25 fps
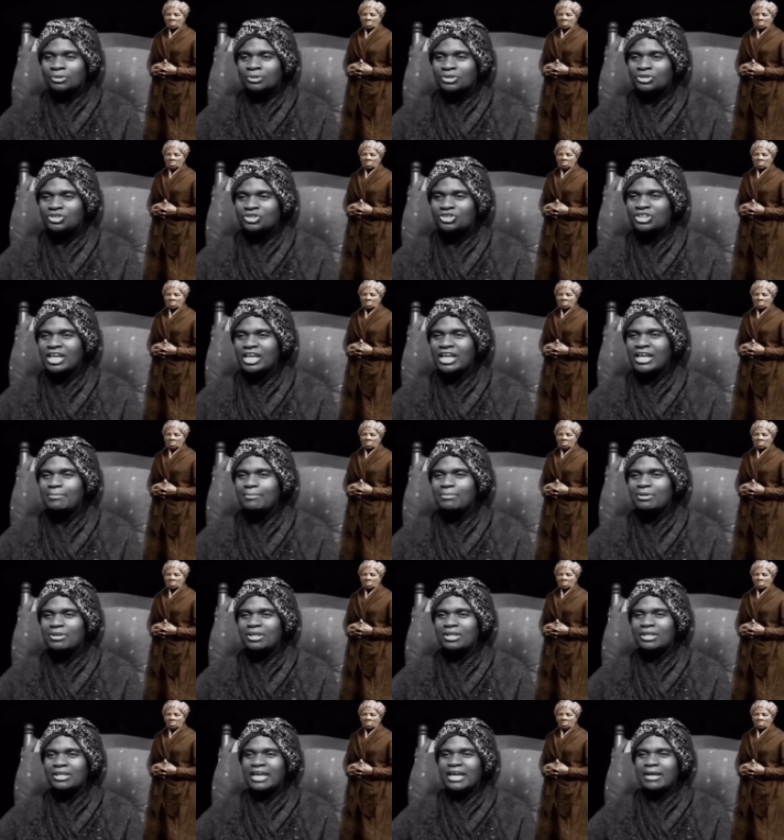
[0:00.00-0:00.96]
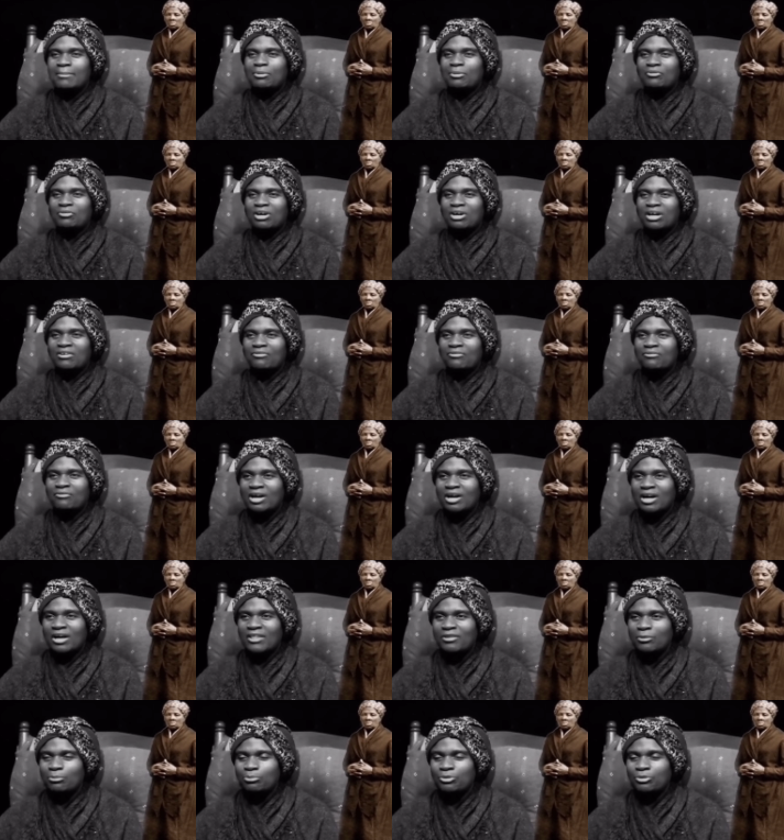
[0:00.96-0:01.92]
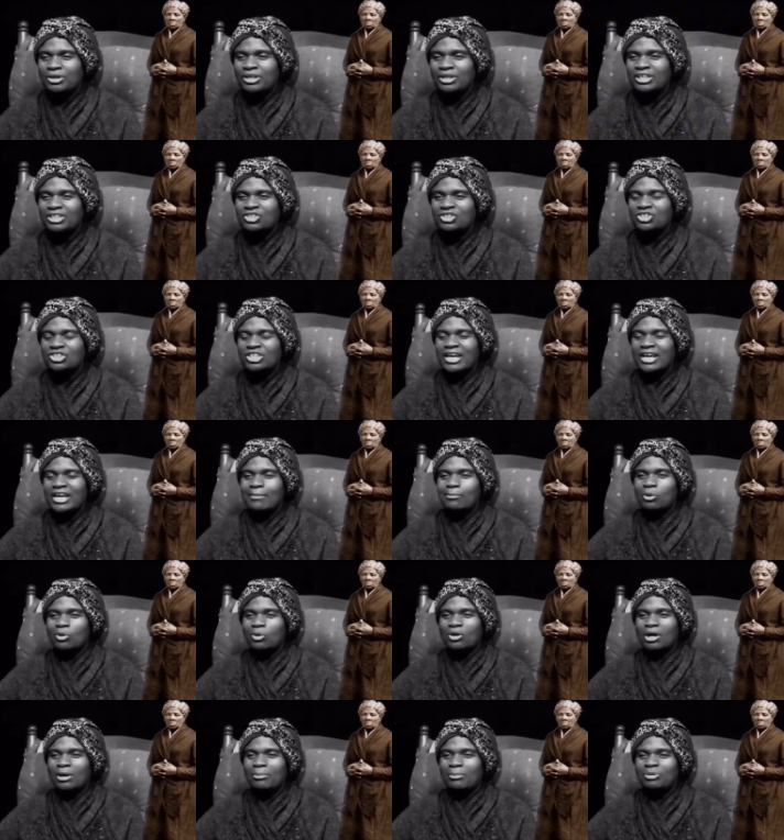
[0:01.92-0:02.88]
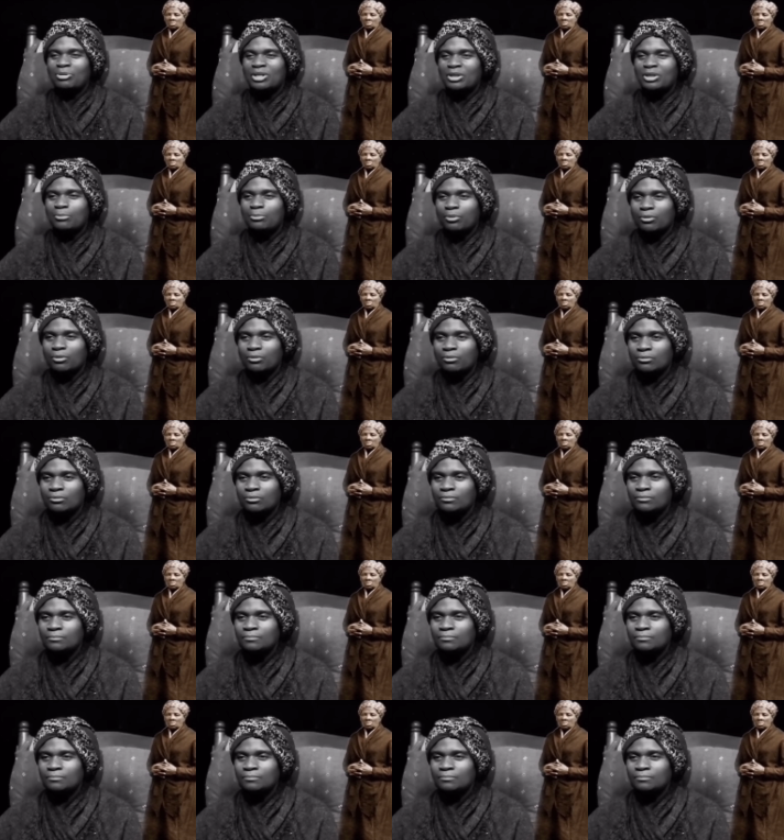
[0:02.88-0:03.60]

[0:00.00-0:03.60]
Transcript: Shame in the name of our Father, bringing shame on our people.